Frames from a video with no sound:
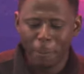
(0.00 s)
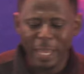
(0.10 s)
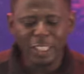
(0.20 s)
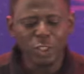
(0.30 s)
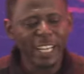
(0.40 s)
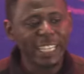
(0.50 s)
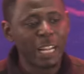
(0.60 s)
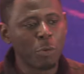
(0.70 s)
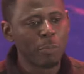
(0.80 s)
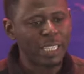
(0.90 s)
been enjoying
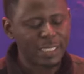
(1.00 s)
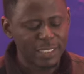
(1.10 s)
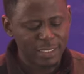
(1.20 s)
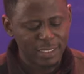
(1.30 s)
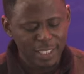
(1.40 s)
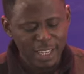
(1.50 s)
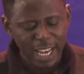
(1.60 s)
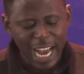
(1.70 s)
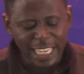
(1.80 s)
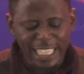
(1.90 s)
a moment
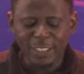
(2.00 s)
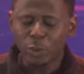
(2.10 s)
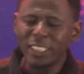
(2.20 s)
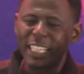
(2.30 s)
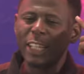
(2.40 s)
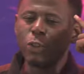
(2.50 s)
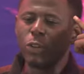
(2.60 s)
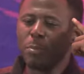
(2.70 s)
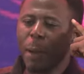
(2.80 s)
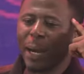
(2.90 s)
and then suddenly
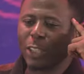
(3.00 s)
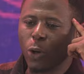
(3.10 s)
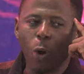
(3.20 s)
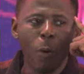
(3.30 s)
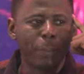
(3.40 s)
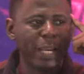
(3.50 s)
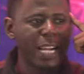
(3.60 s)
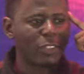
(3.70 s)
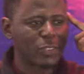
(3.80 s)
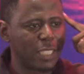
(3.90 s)
you remembered your
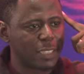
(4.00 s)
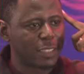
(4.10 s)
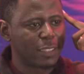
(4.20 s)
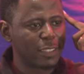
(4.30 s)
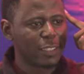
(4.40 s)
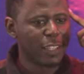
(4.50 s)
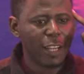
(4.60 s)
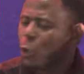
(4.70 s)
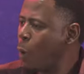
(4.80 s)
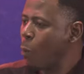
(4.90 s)
unpaid house rent?
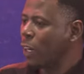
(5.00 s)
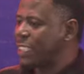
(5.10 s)
You are